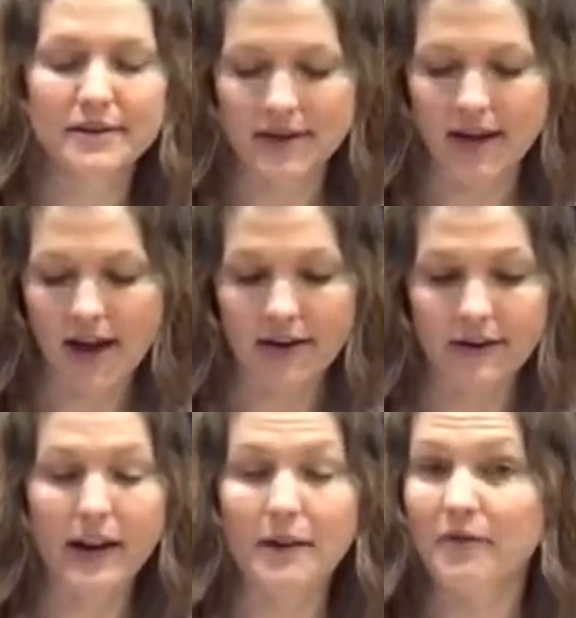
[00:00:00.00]

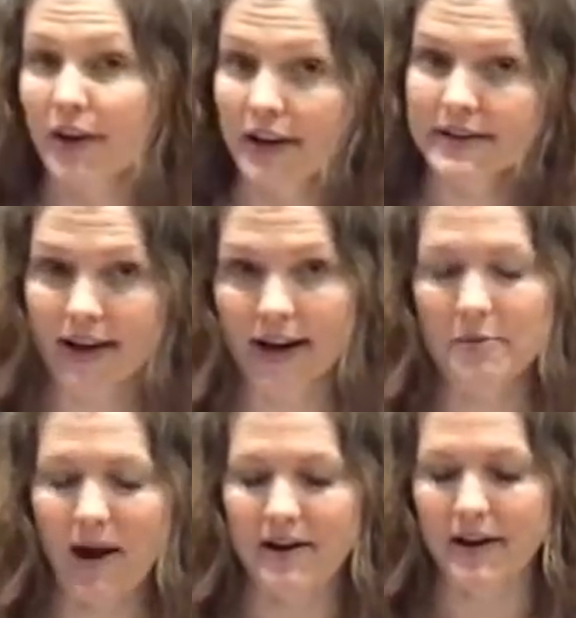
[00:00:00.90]
I'm very excited
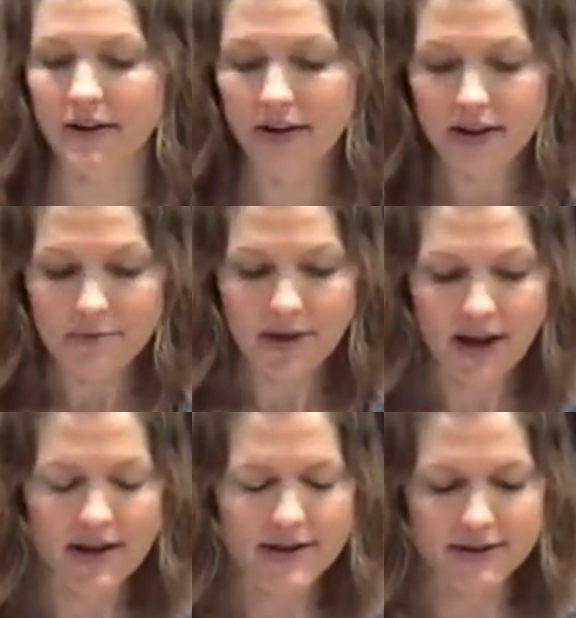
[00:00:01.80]
about it
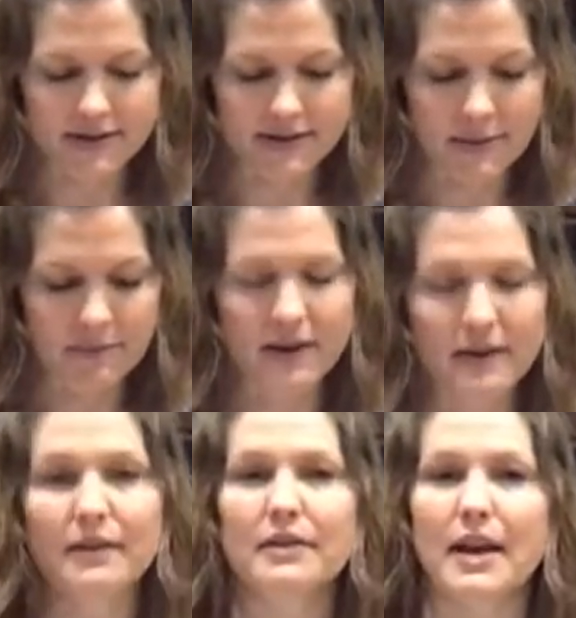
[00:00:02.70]
because it's
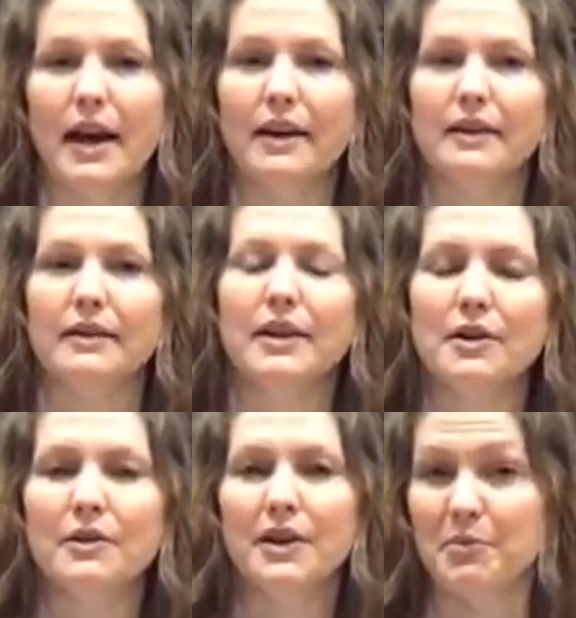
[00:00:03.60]
something that, you
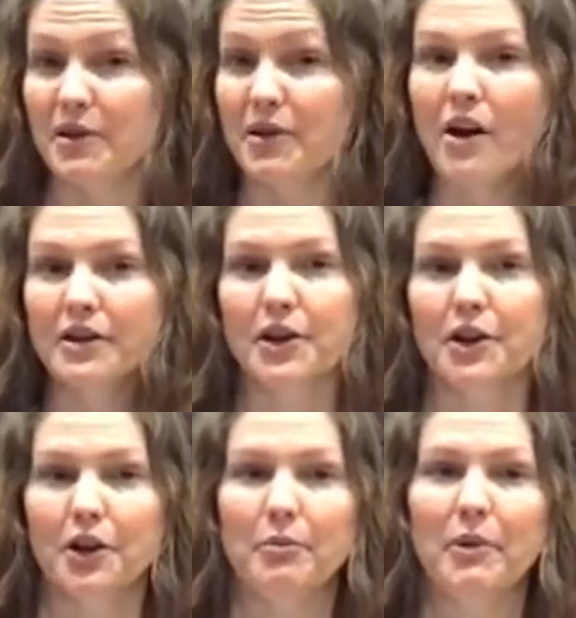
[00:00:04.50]
know, can be
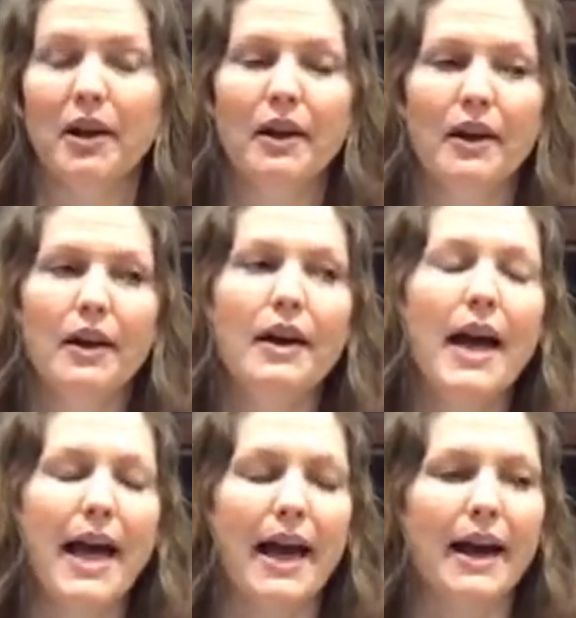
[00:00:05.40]
long-term,
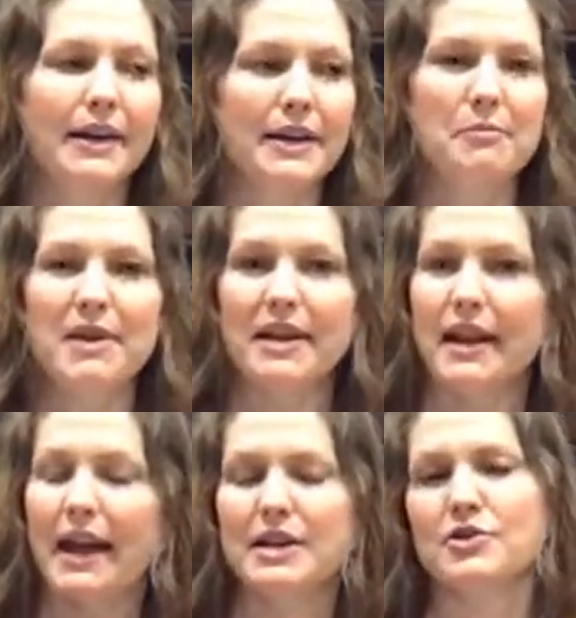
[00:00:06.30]
and it can be in
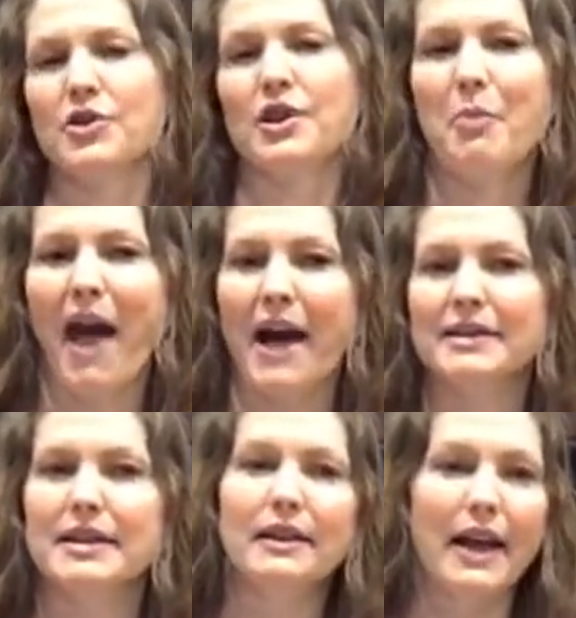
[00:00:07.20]
any sort of
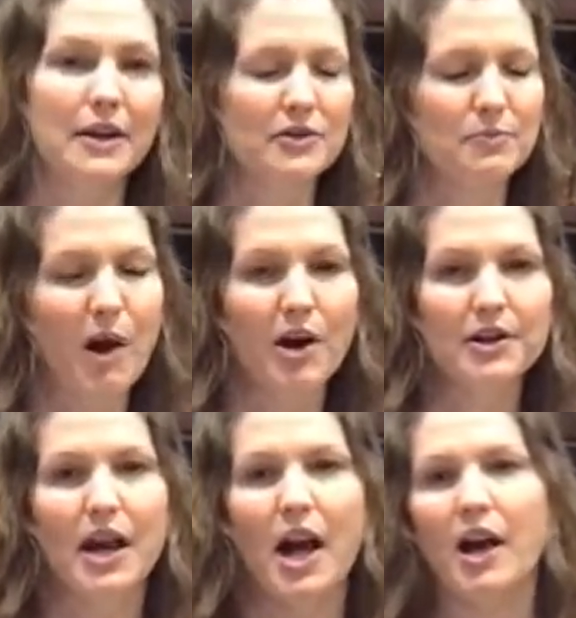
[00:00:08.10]
capacity, like
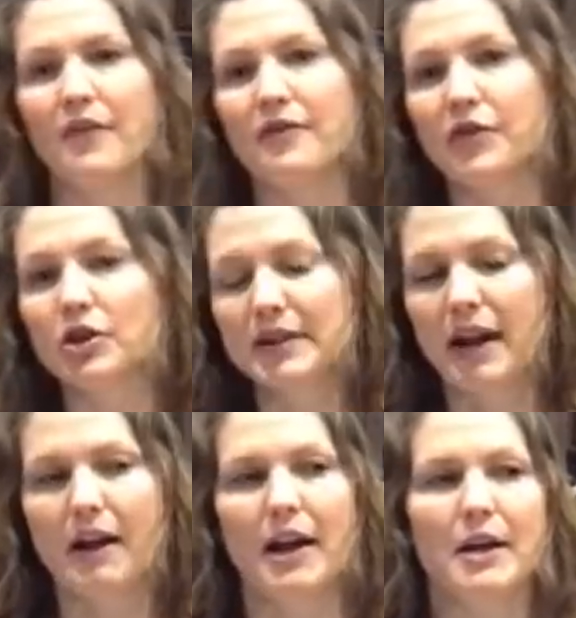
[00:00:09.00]
part-time,
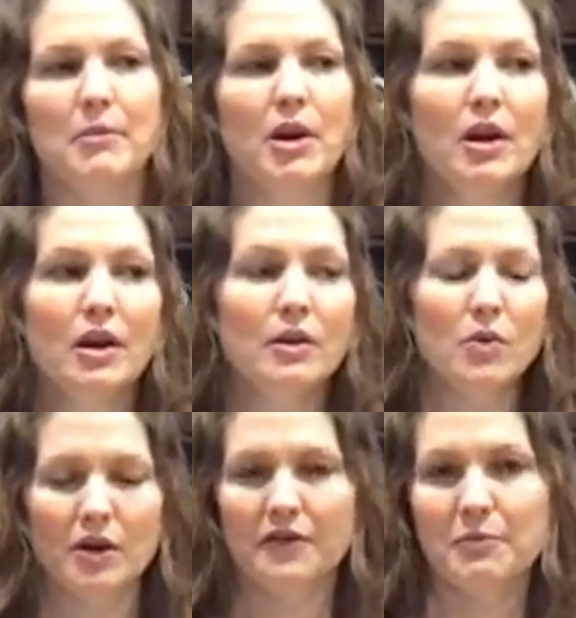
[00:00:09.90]
full-time,
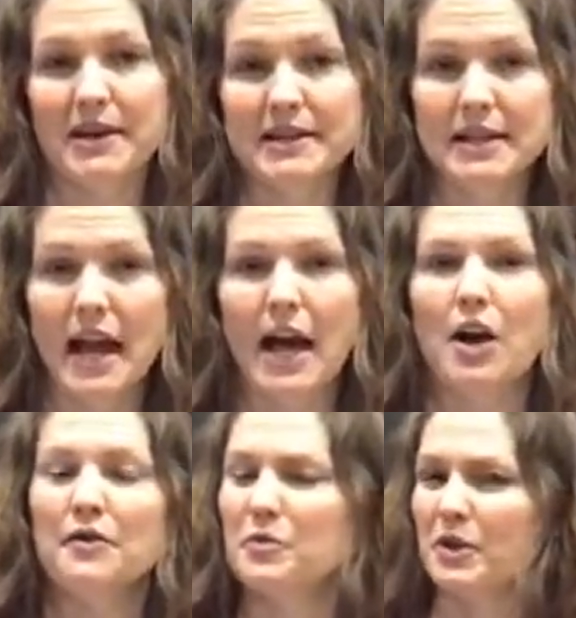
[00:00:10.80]
work for
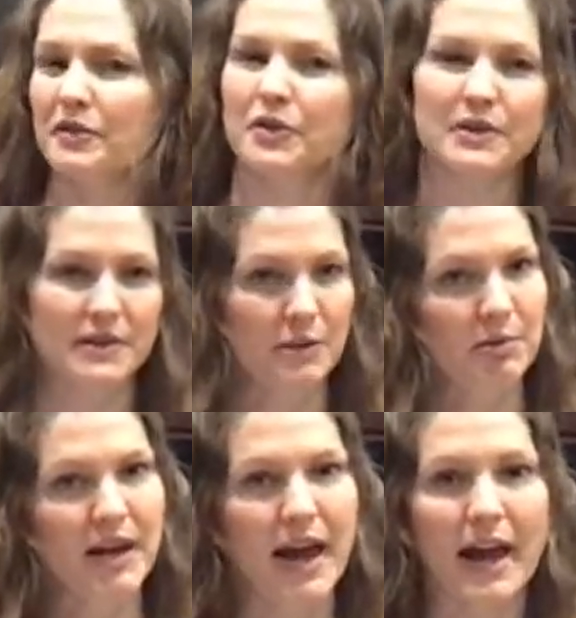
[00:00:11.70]
myself, work for a
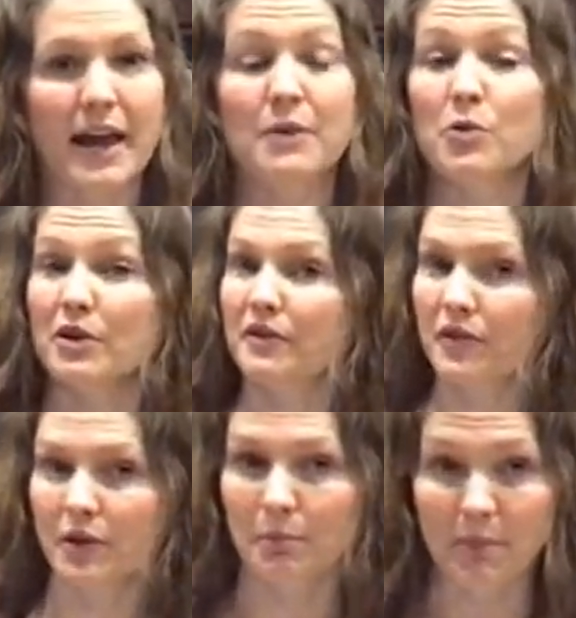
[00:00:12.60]
CPA, work
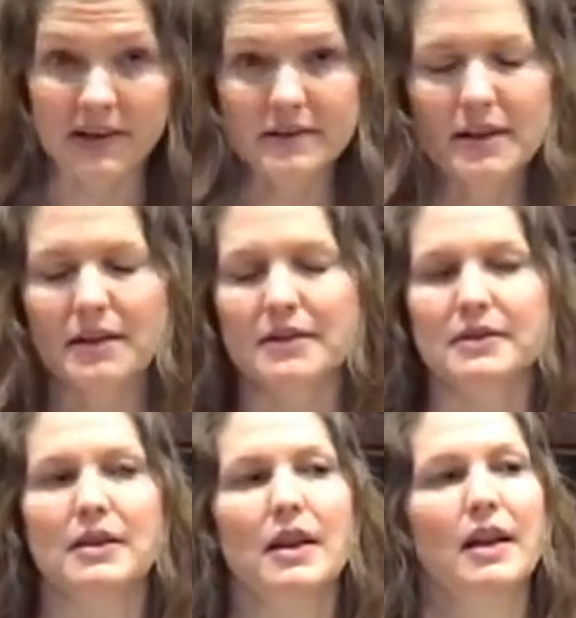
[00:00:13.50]
for a business.